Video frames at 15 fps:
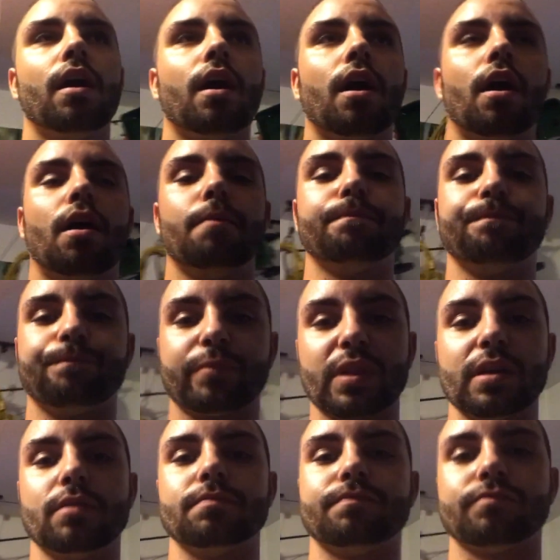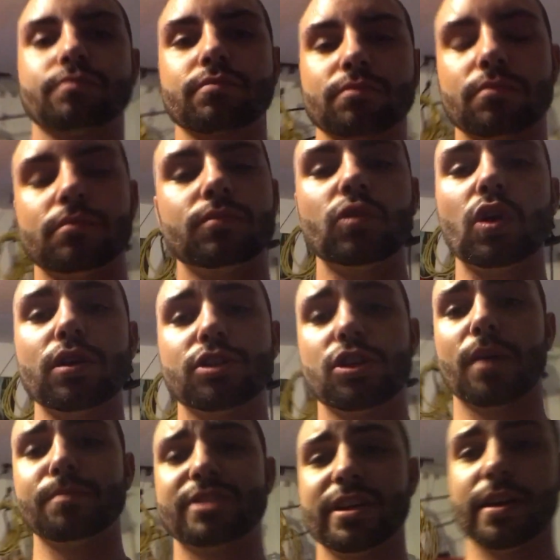Um, so
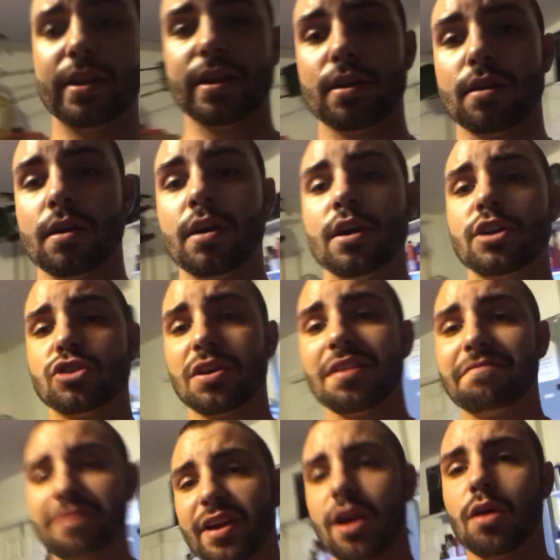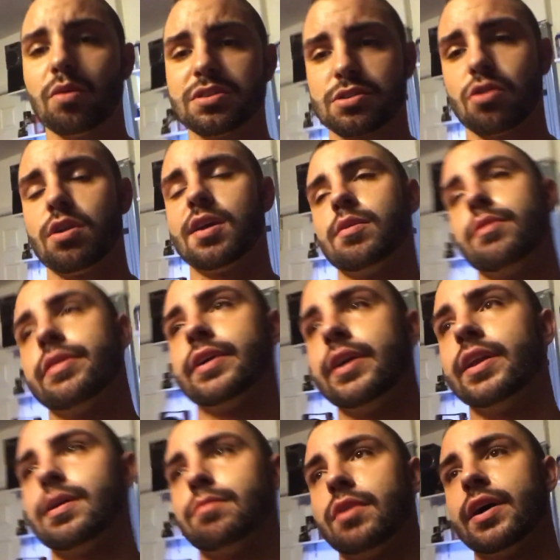I'm sitting here trying to figure out what's going on with it,
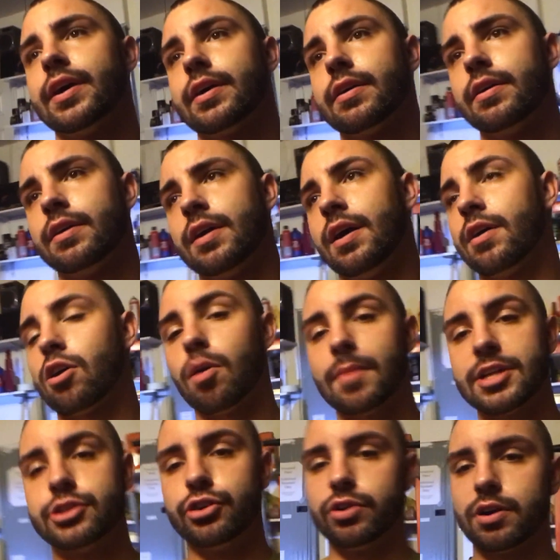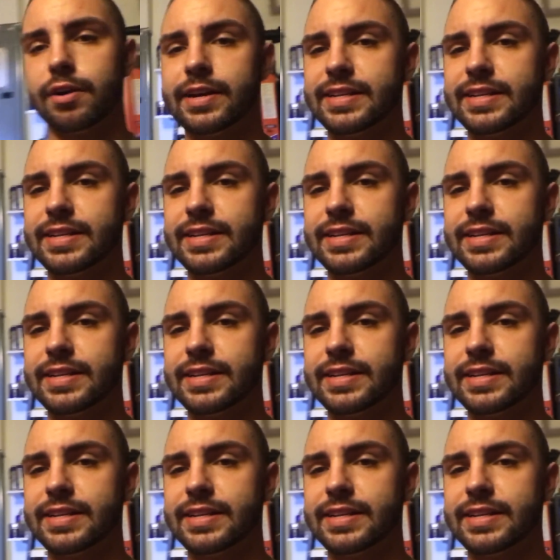and I'm like, call my tuner.